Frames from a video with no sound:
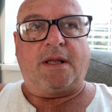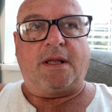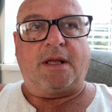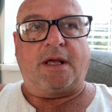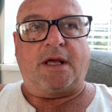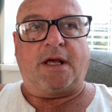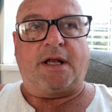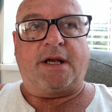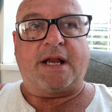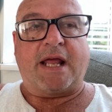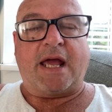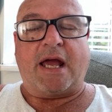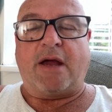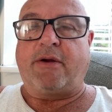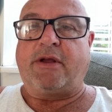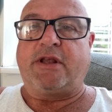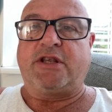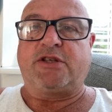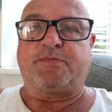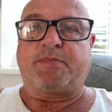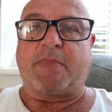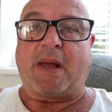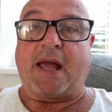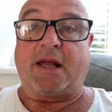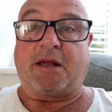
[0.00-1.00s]
And now
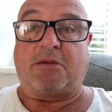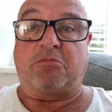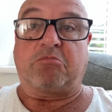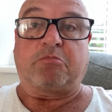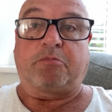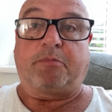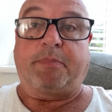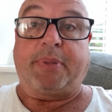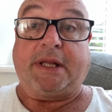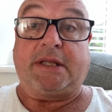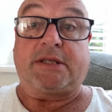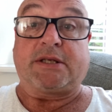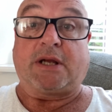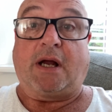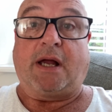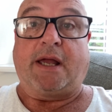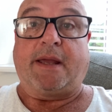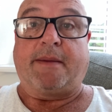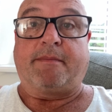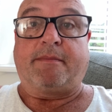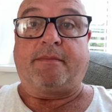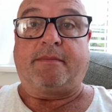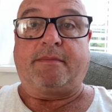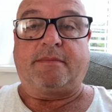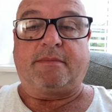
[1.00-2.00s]
he's back big
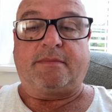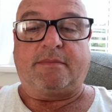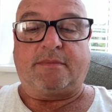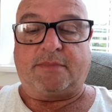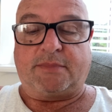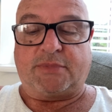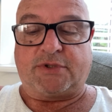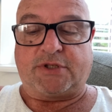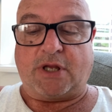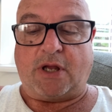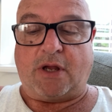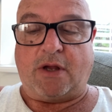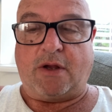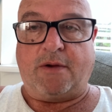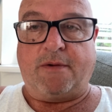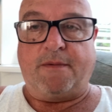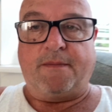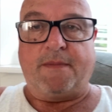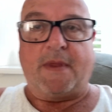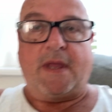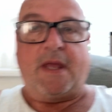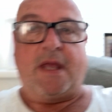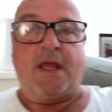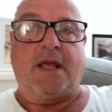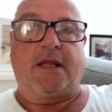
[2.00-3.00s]
time. So
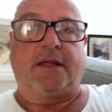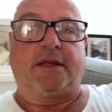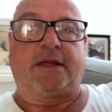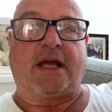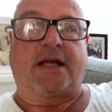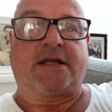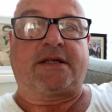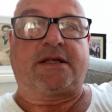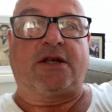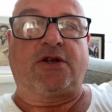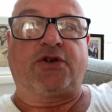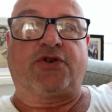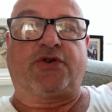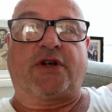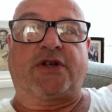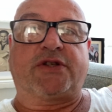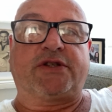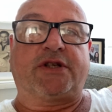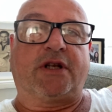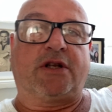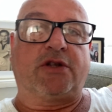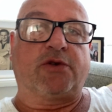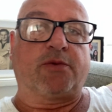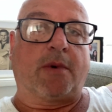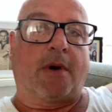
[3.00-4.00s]
that's
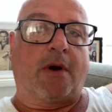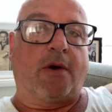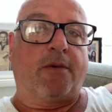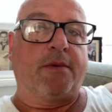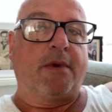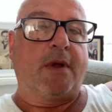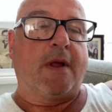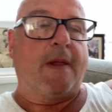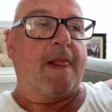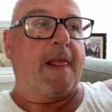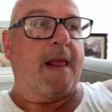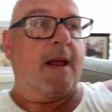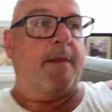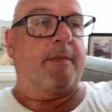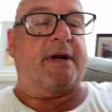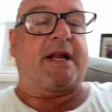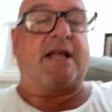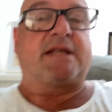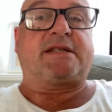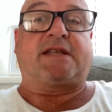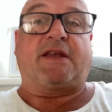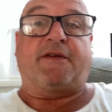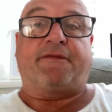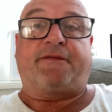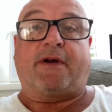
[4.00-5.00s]
interesting as well. But
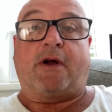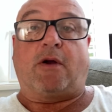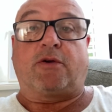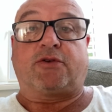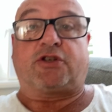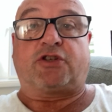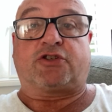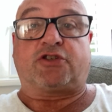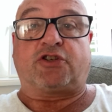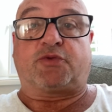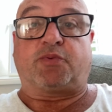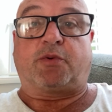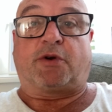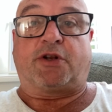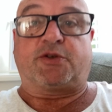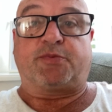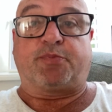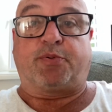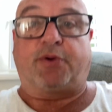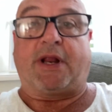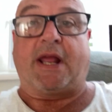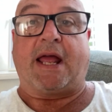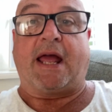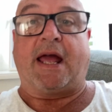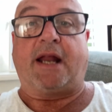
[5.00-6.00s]
that's it, folks. I just wanted to
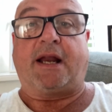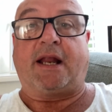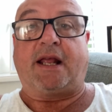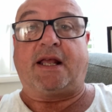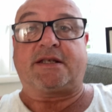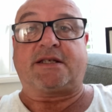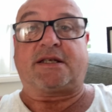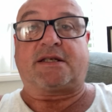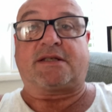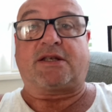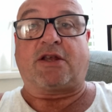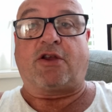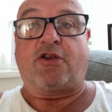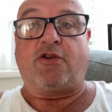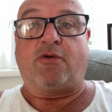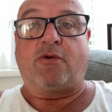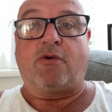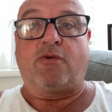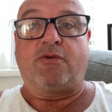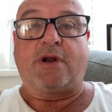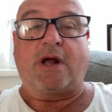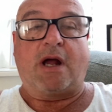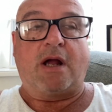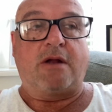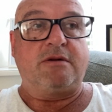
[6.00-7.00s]
put it out there just so you
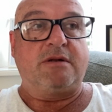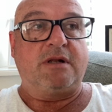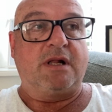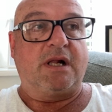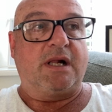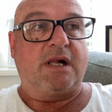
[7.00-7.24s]
all know.